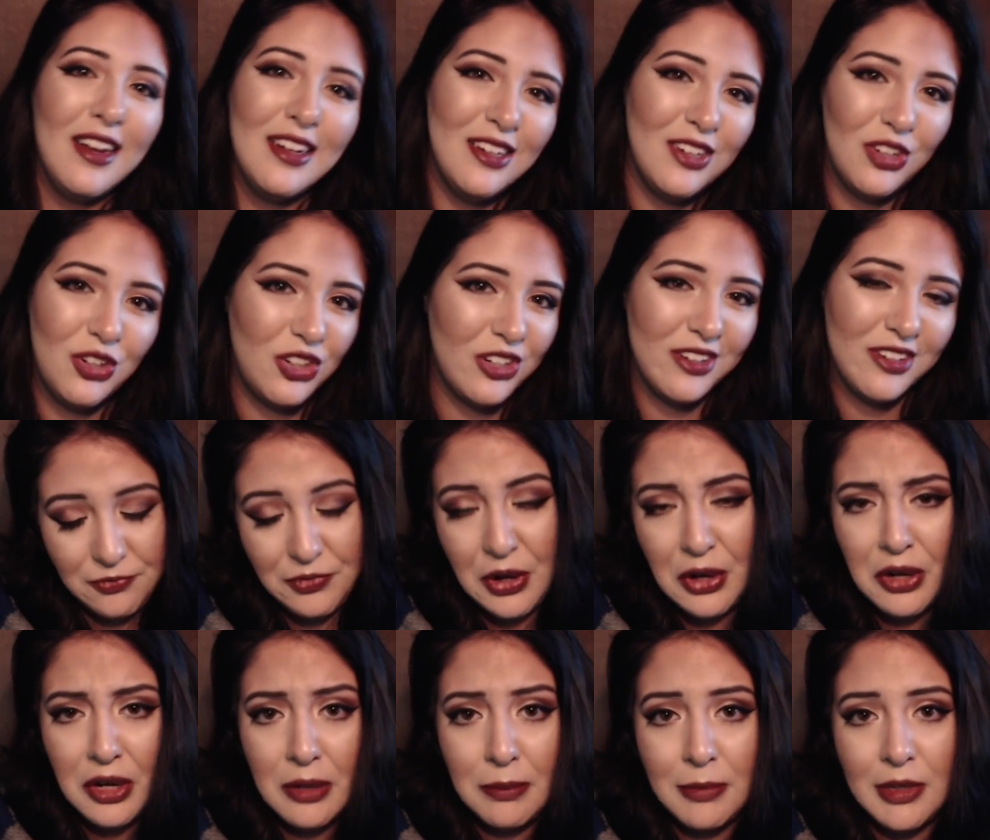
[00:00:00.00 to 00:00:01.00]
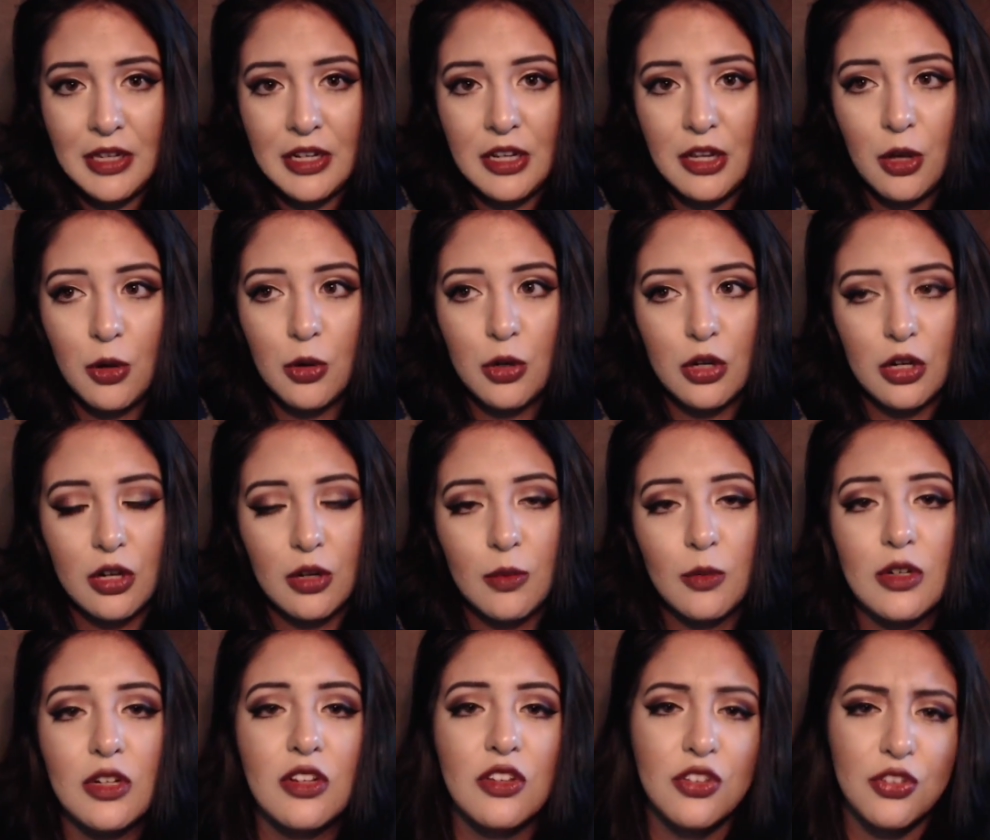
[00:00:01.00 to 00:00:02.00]
it's just very mediocre,
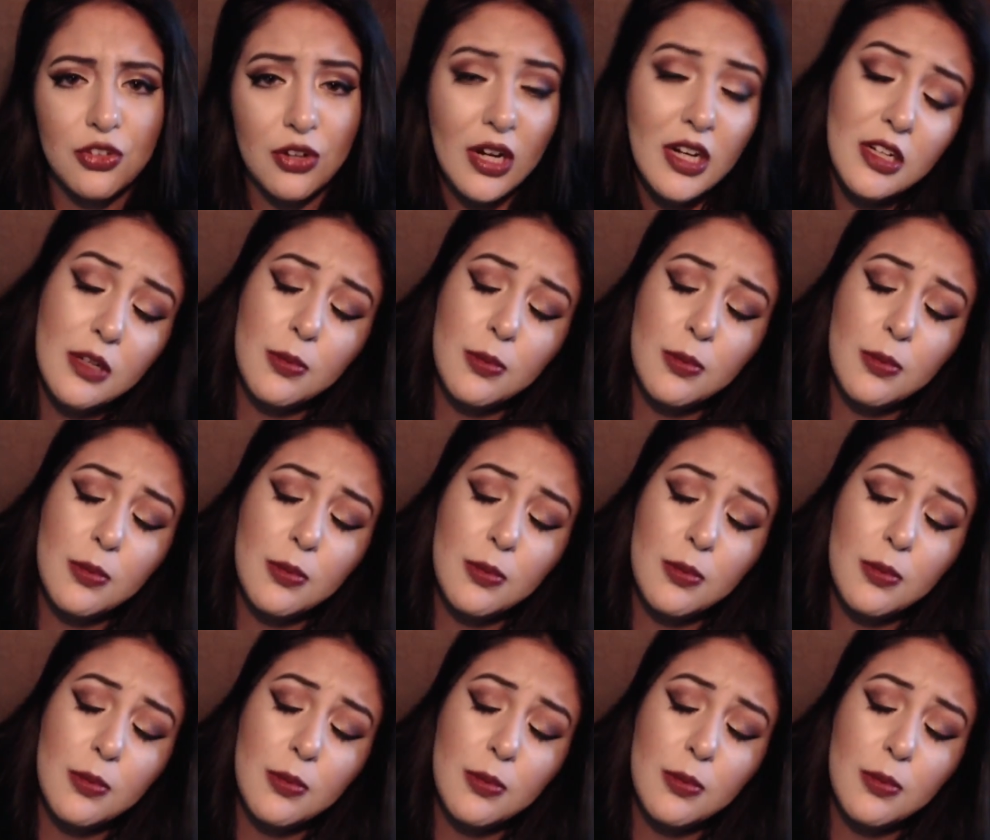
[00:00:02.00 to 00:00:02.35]
which is strange